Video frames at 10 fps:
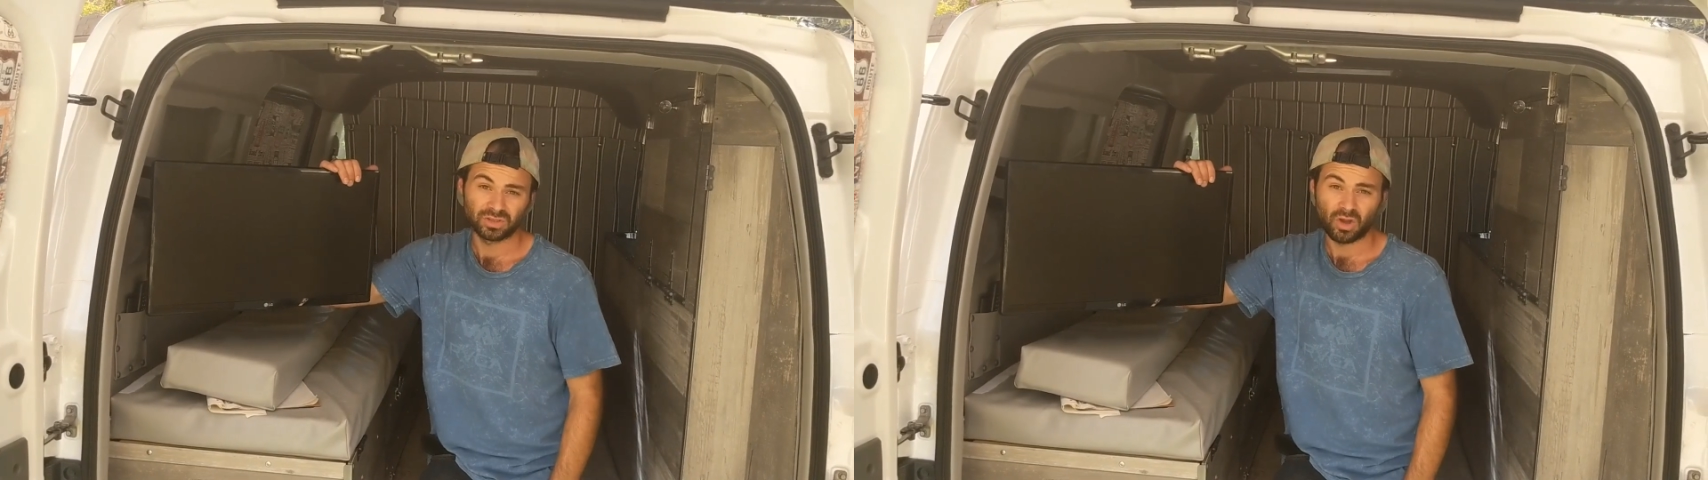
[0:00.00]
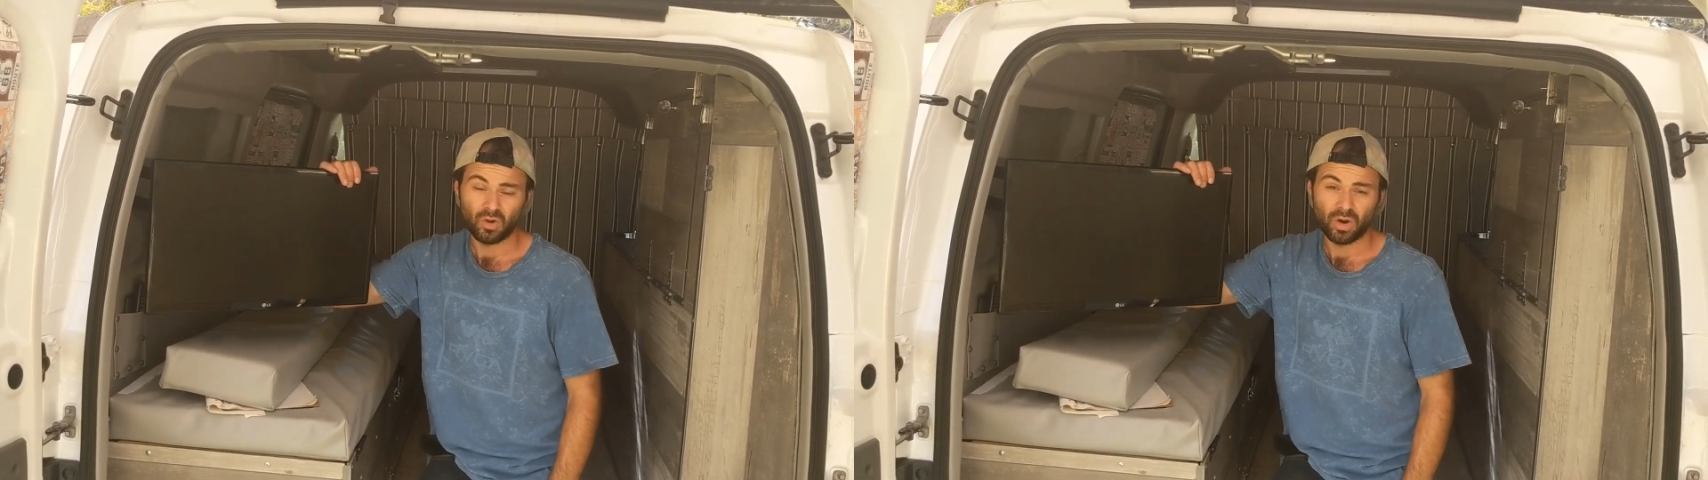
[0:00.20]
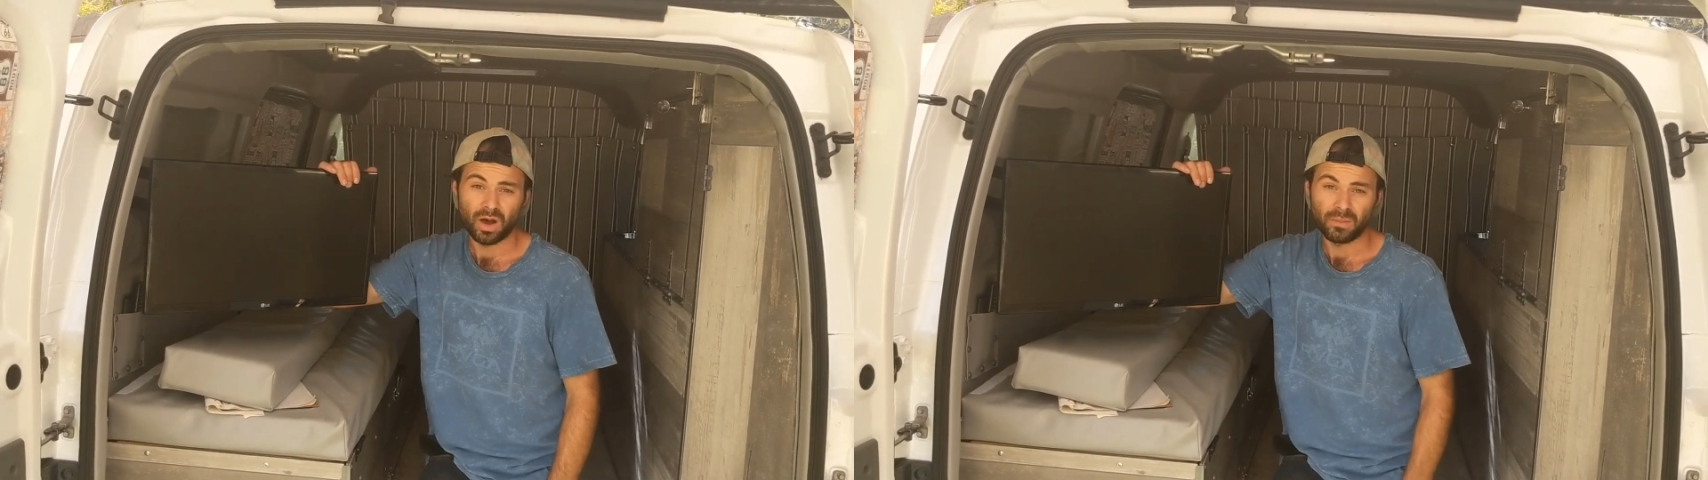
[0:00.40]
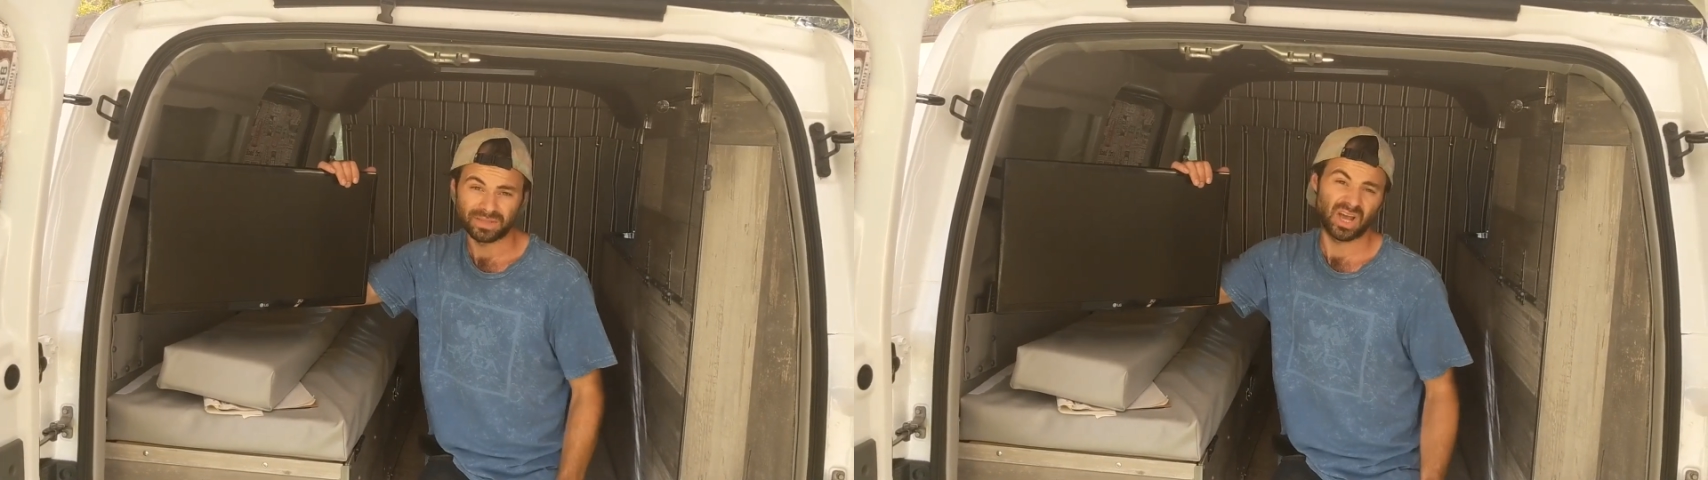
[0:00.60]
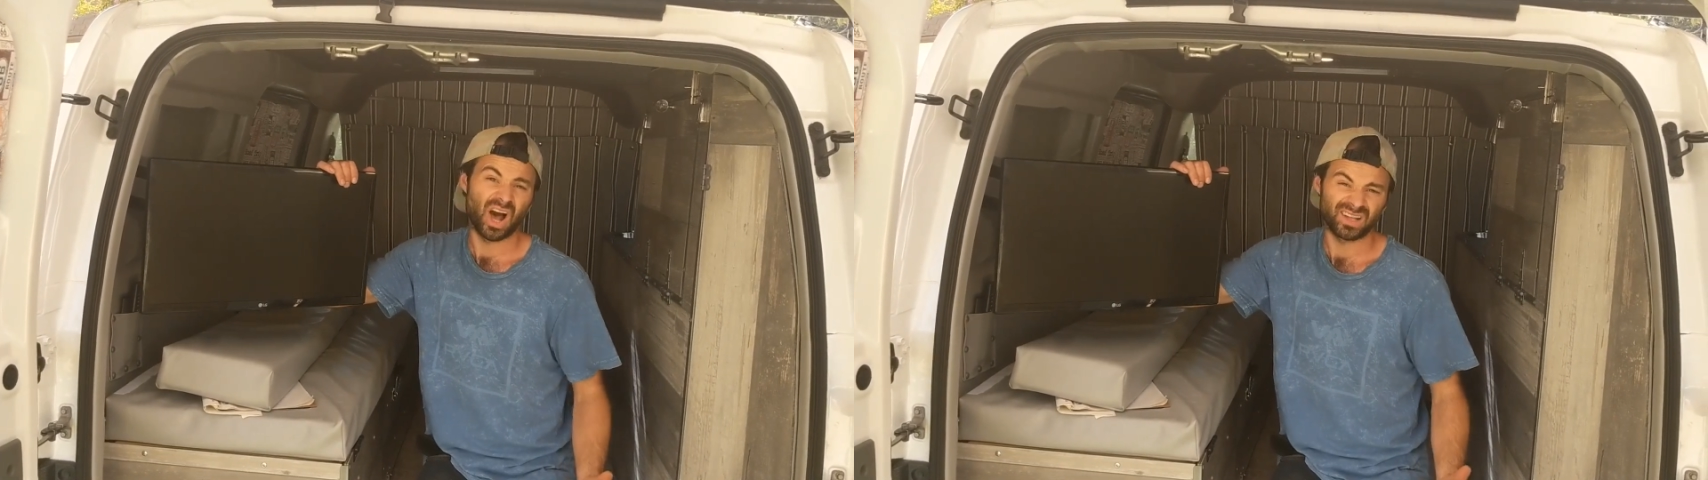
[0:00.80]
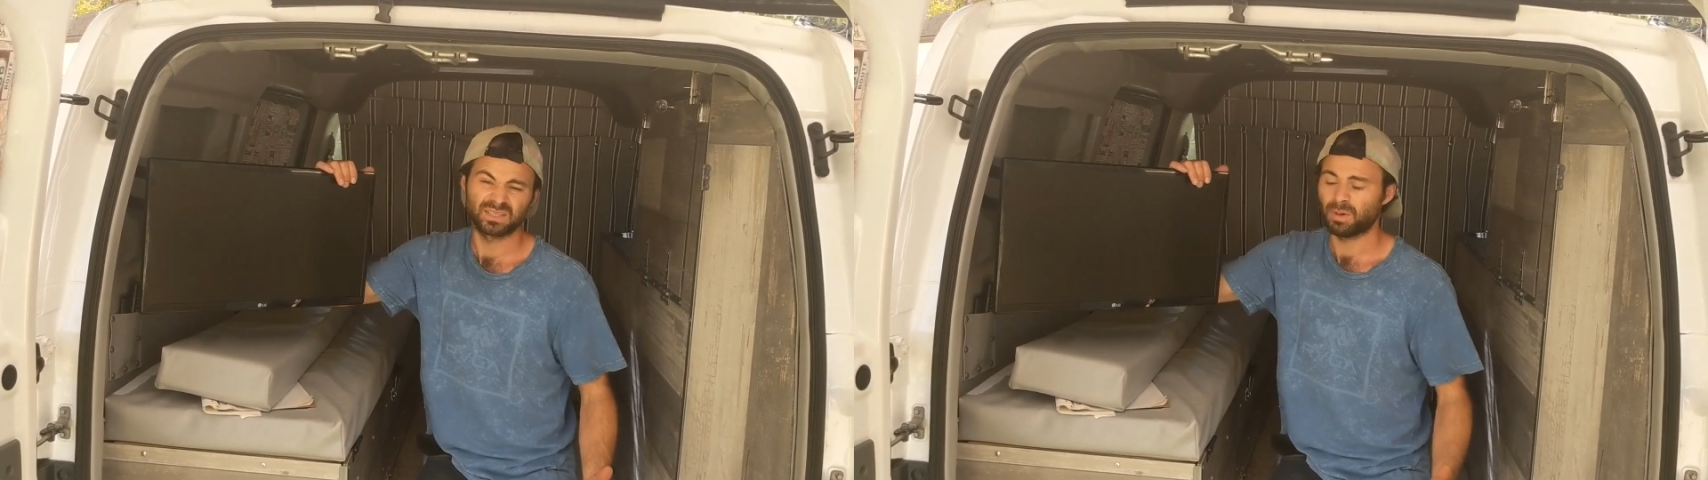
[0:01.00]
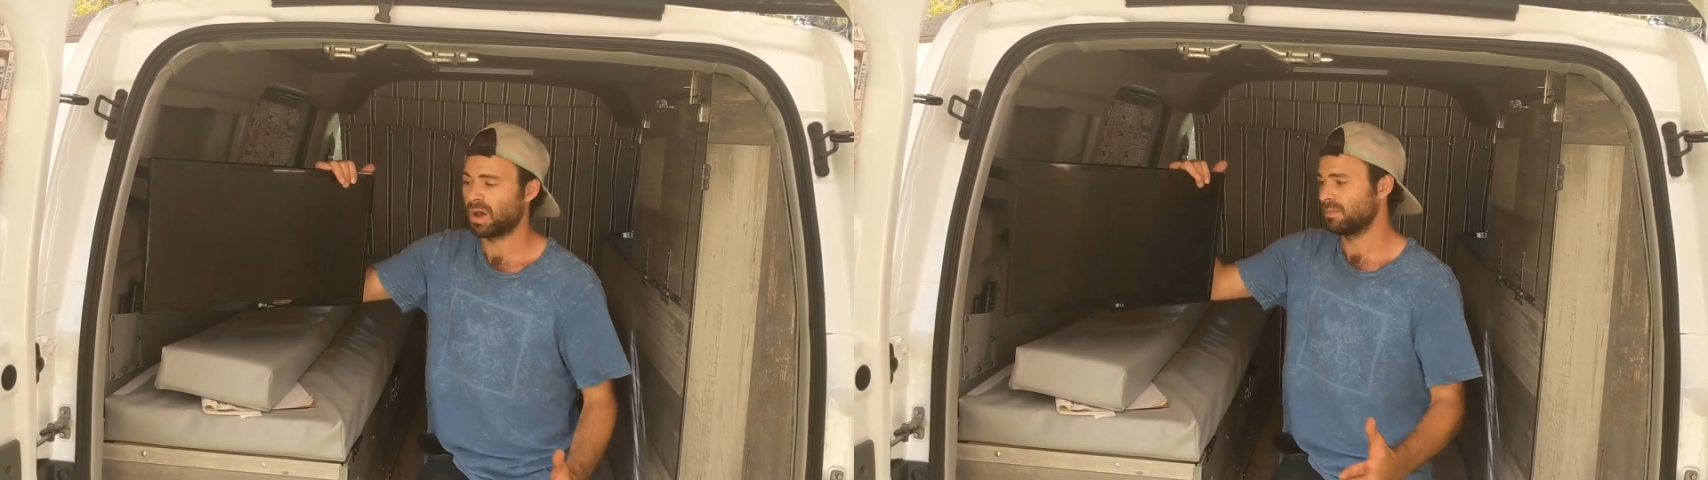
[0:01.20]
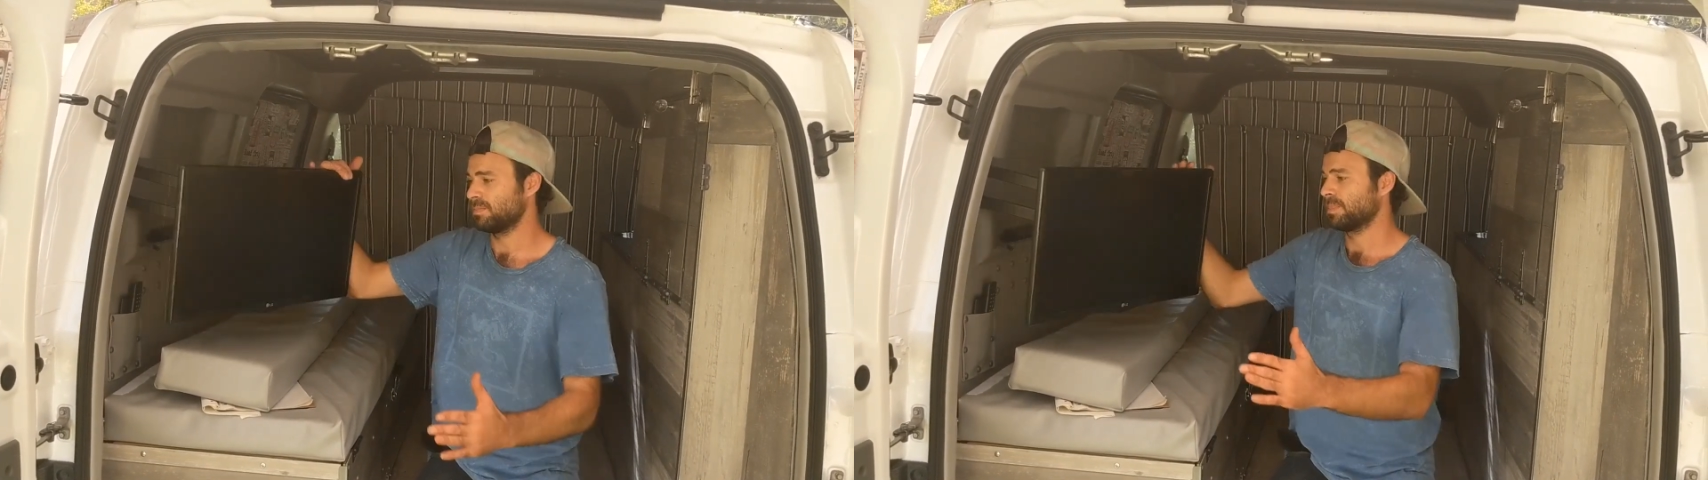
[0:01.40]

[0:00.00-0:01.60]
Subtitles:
so it's a hotspot.